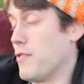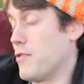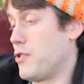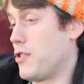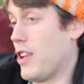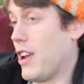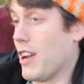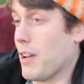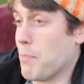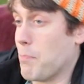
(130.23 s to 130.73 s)

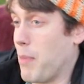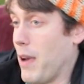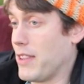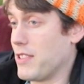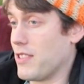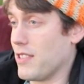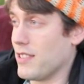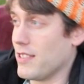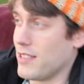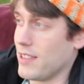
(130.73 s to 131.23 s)
selling
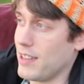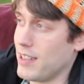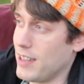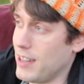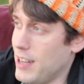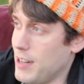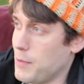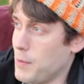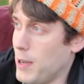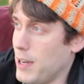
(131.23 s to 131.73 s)
pretzels
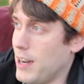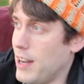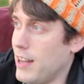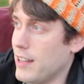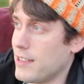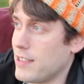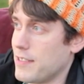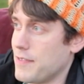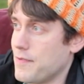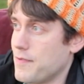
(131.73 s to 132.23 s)
and
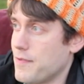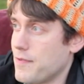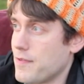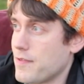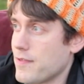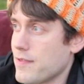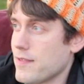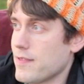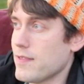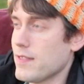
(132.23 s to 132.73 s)
whatnot.
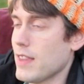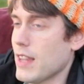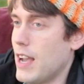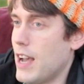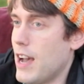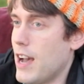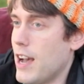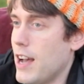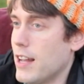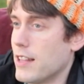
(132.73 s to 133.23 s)

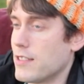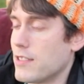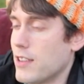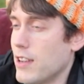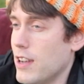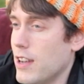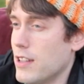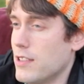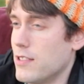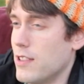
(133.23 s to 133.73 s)
And
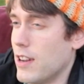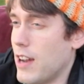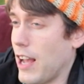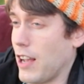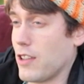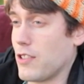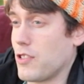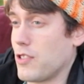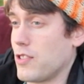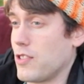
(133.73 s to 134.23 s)
the
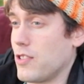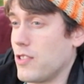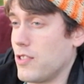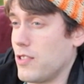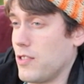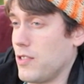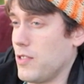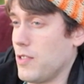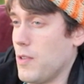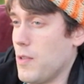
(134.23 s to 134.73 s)
next
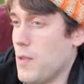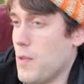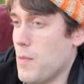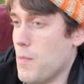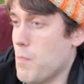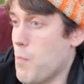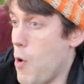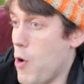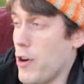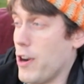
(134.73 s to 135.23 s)

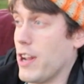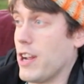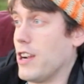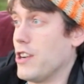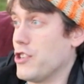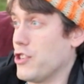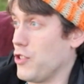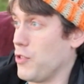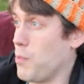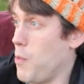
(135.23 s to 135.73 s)
morning,
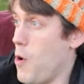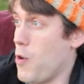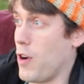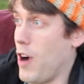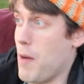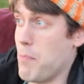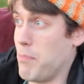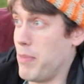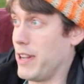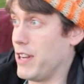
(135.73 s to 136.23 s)
I just woke
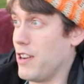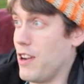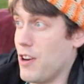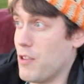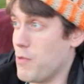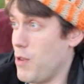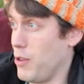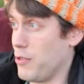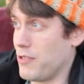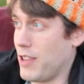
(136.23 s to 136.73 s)
up and
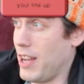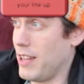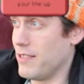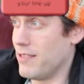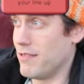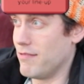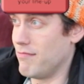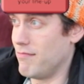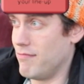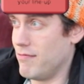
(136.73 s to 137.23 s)
wrote down